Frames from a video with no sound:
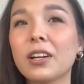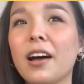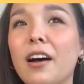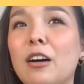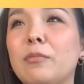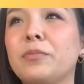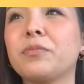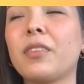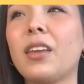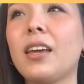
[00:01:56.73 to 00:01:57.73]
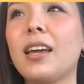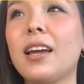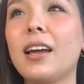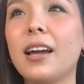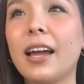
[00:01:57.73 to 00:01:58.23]

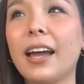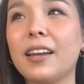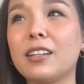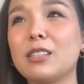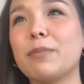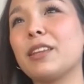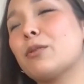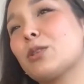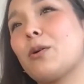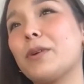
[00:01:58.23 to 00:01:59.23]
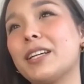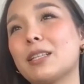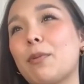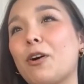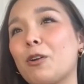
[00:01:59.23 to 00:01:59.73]
But there was always
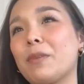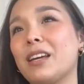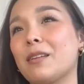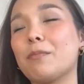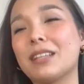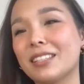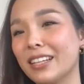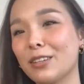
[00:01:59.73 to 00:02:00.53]
a part of me that missed it.